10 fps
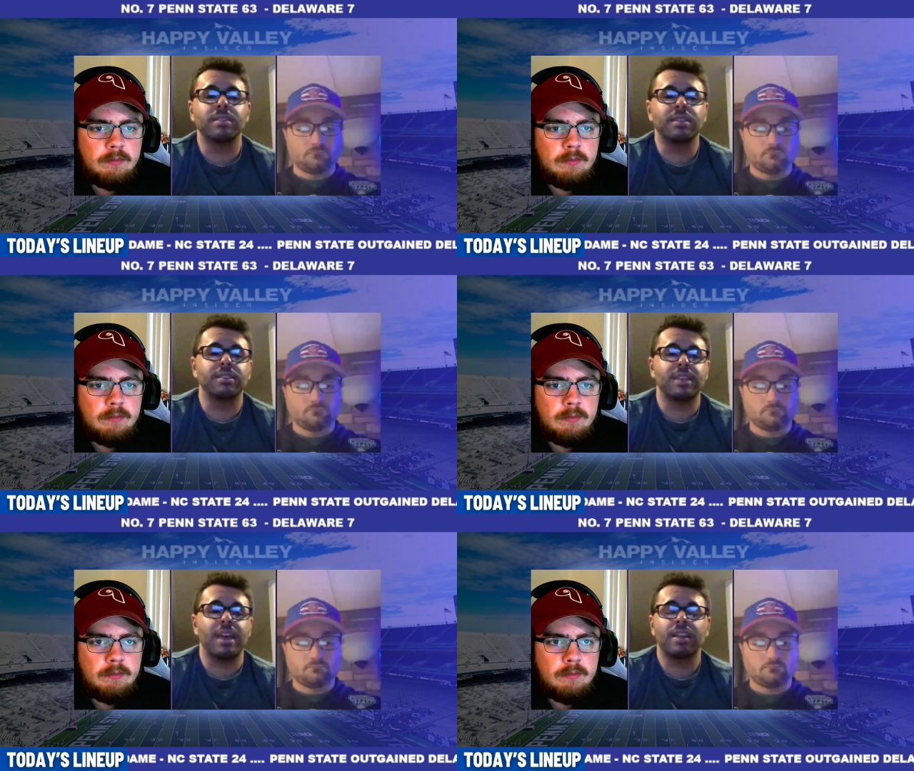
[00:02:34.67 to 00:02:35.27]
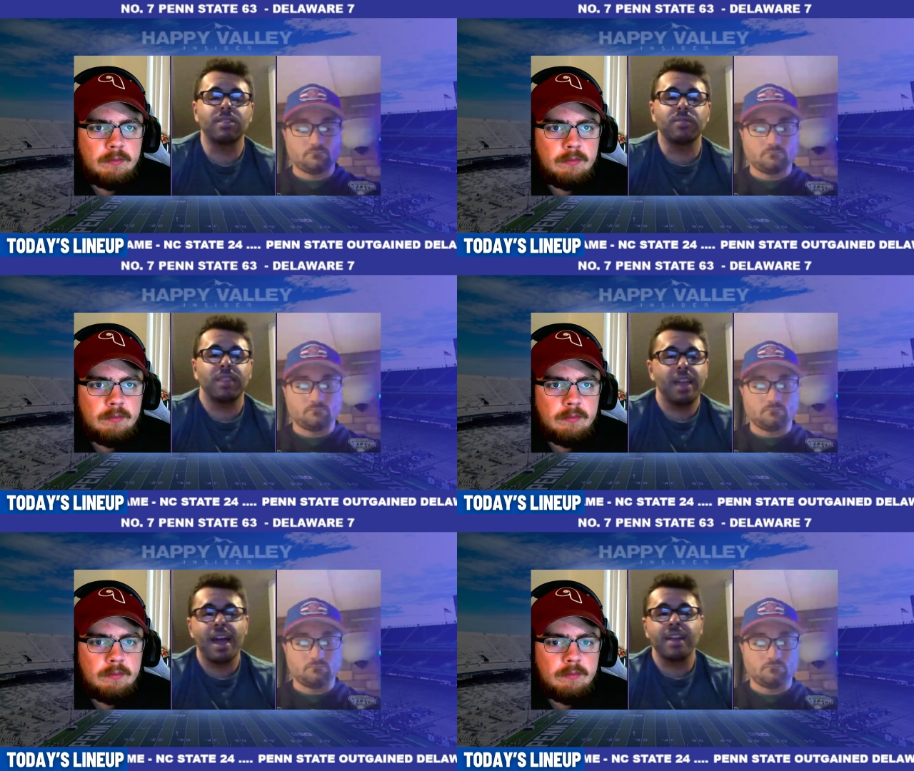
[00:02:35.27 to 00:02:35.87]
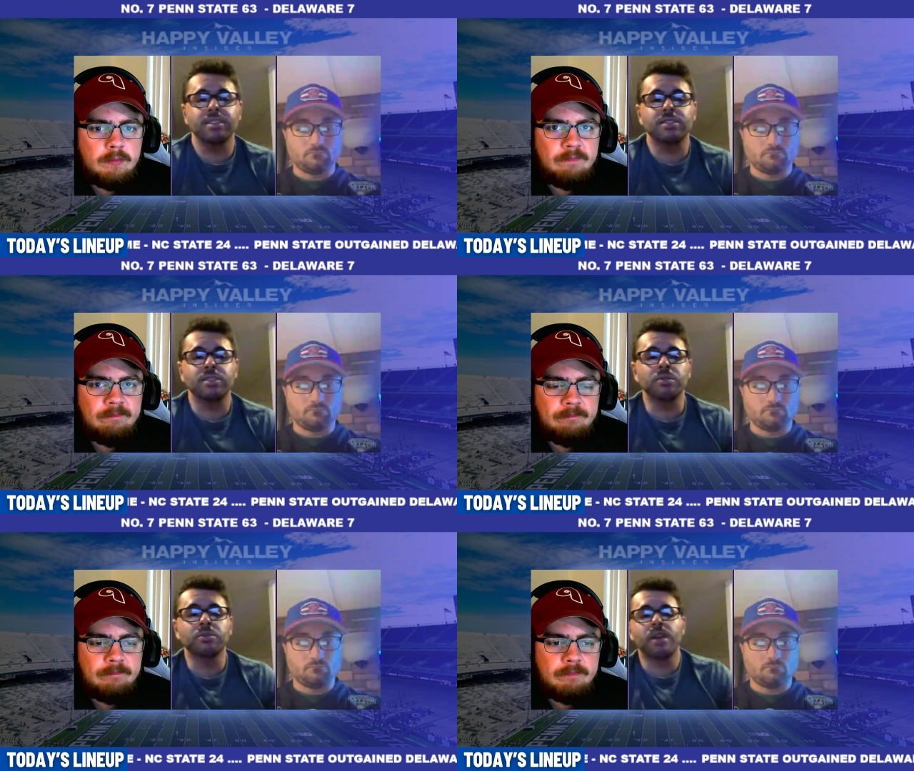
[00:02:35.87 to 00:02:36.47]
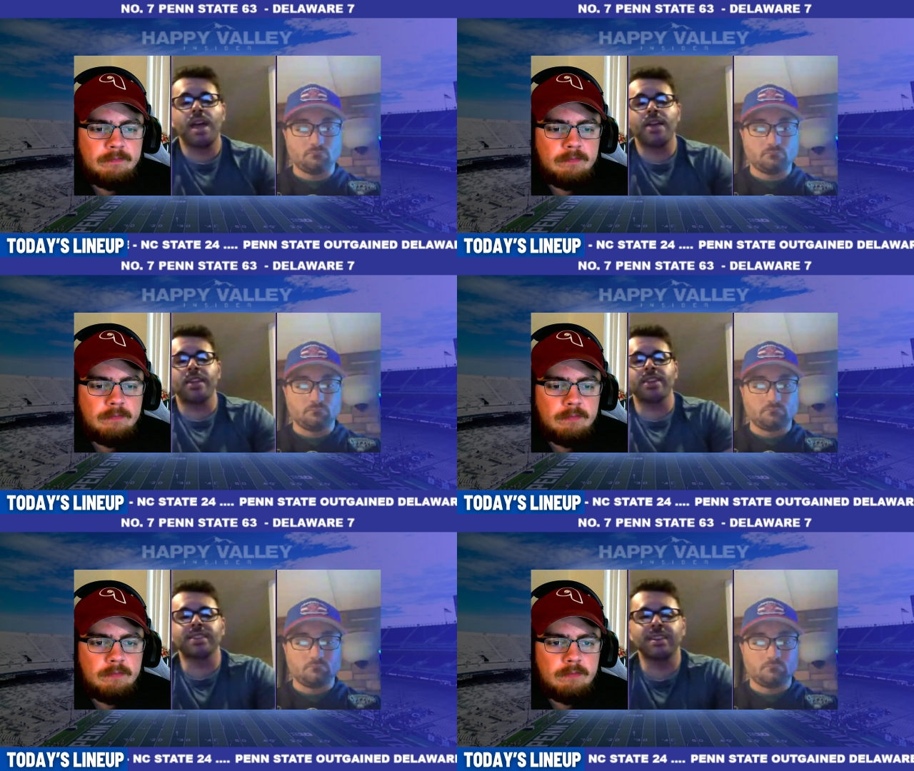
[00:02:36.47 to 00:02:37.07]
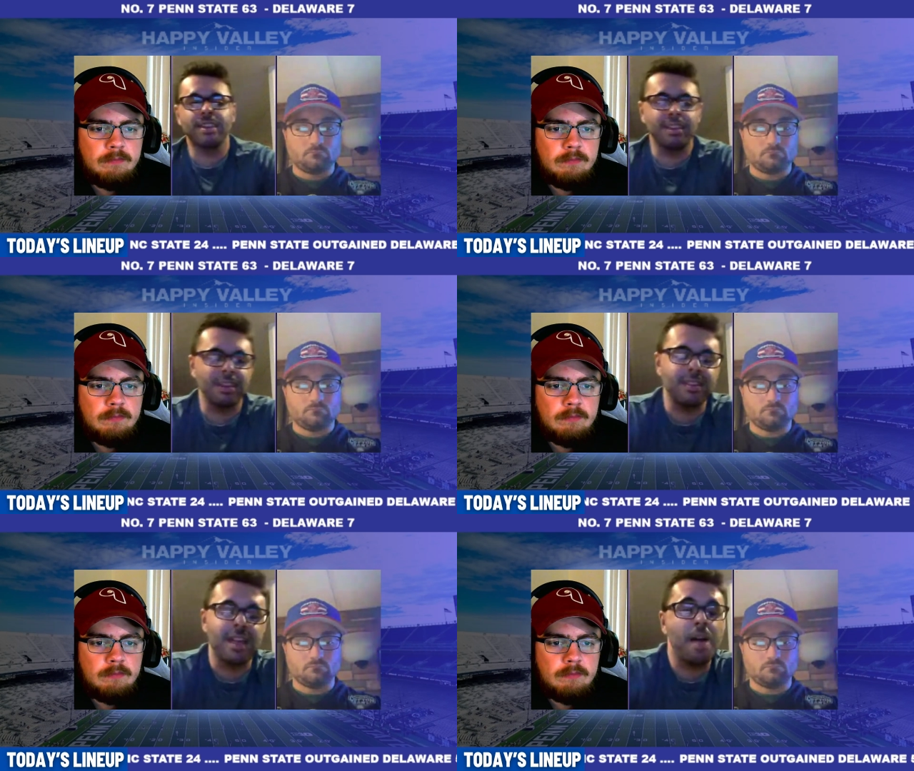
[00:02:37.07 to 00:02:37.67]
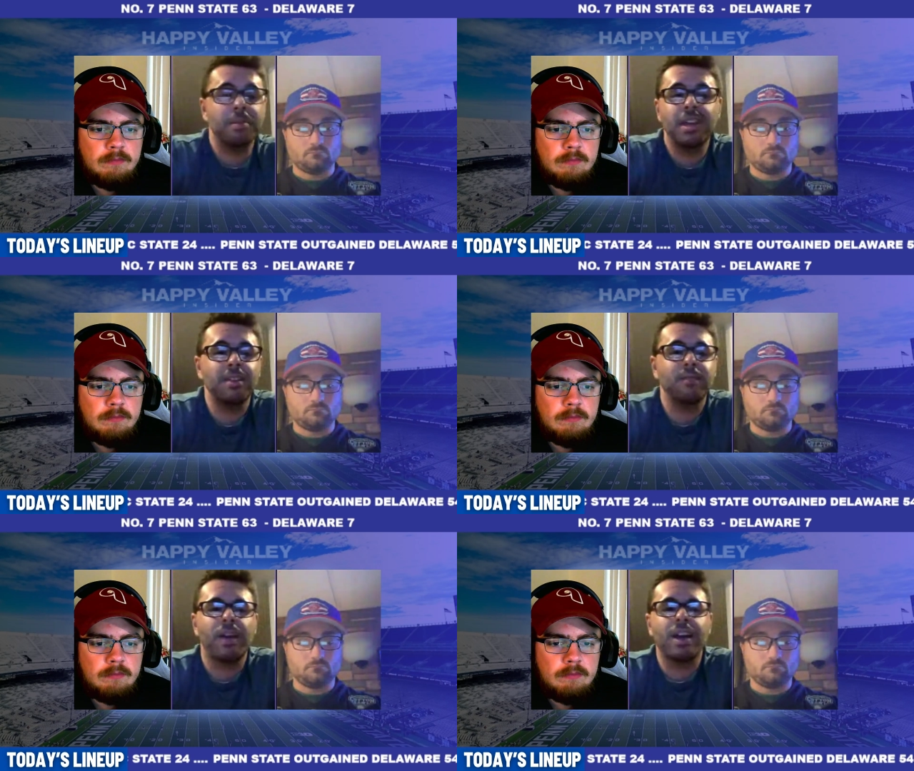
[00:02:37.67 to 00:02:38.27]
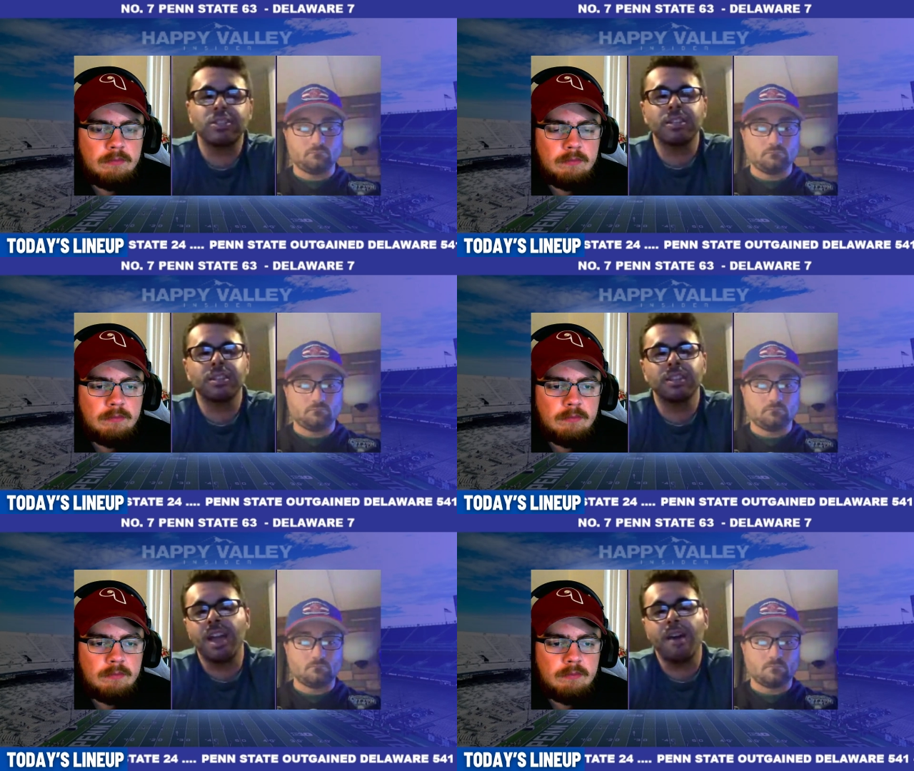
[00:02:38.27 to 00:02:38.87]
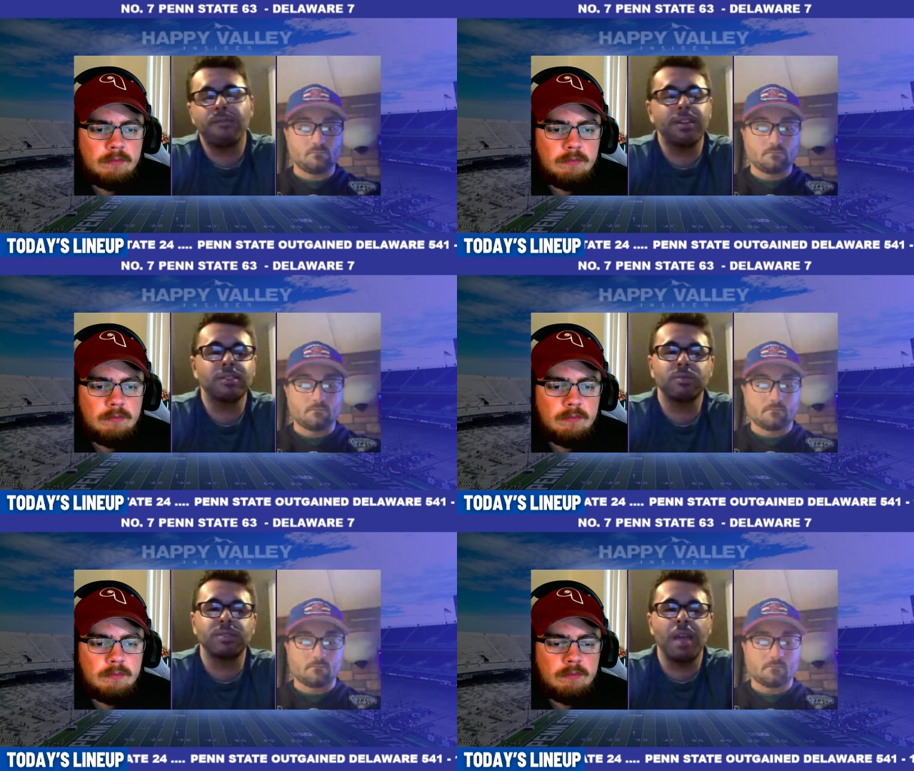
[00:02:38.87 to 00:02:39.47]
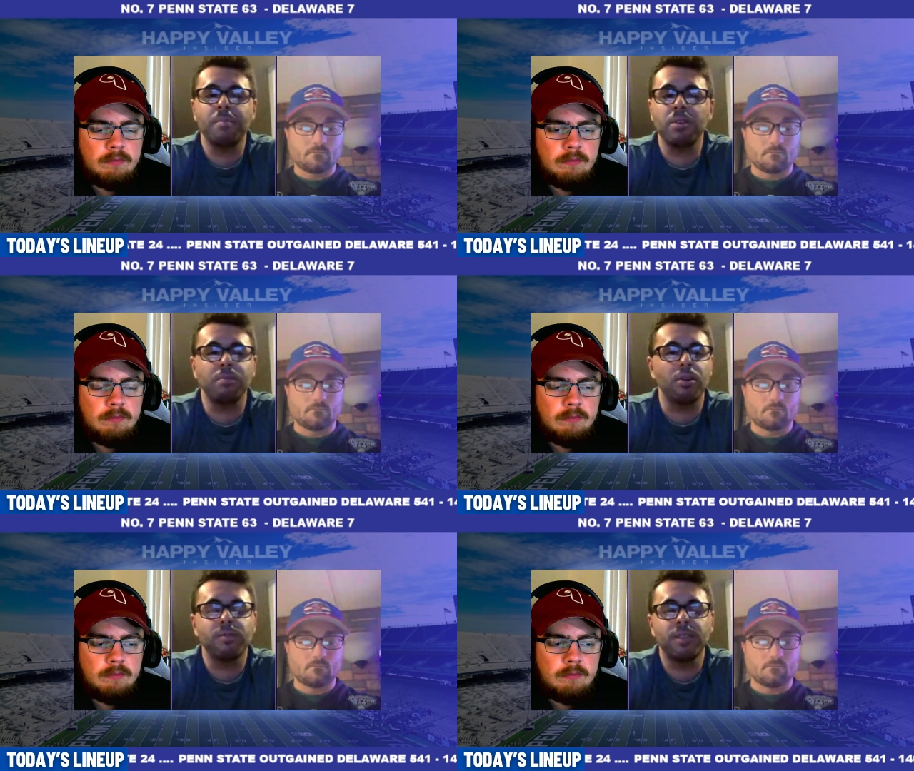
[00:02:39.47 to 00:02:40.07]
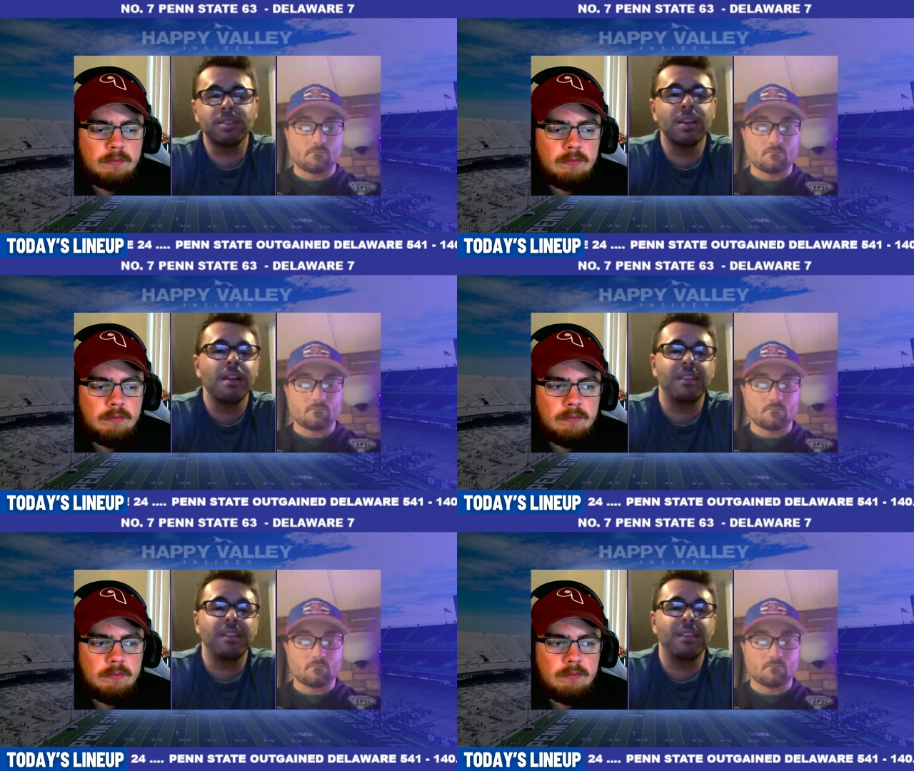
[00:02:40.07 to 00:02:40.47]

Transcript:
Speaker 1: State did exactly what they had to do, and they did it in dominating fashion. The offense was damn near perfect.